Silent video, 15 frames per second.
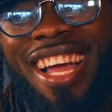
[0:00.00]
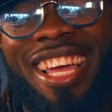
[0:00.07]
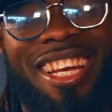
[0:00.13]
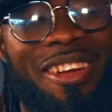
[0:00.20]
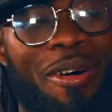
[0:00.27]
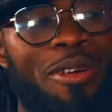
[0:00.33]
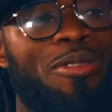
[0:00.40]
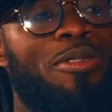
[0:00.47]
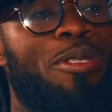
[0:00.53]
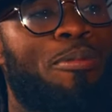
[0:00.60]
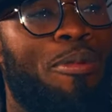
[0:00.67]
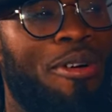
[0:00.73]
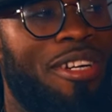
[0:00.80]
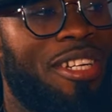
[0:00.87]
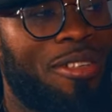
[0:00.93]
and the house was
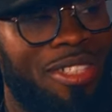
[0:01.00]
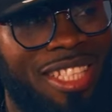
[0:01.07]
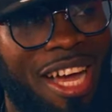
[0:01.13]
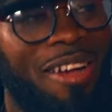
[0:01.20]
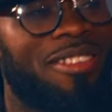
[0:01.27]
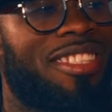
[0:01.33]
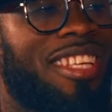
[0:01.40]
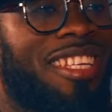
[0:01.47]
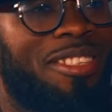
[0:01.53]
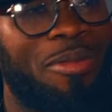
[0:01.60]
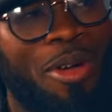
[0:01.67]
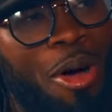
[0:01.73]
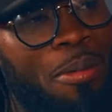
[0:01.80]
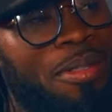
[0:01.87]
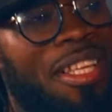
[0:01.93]
burning downstairs and
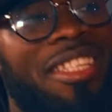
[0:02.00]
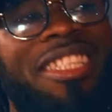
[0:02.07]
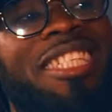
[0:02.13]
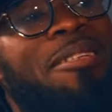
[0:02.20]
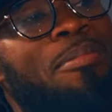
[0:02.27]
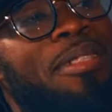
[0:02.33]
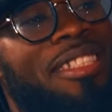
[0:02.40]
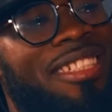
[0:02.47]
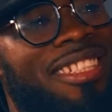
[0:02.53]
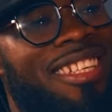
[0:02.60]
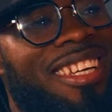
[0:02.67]
we upstairs sleeping.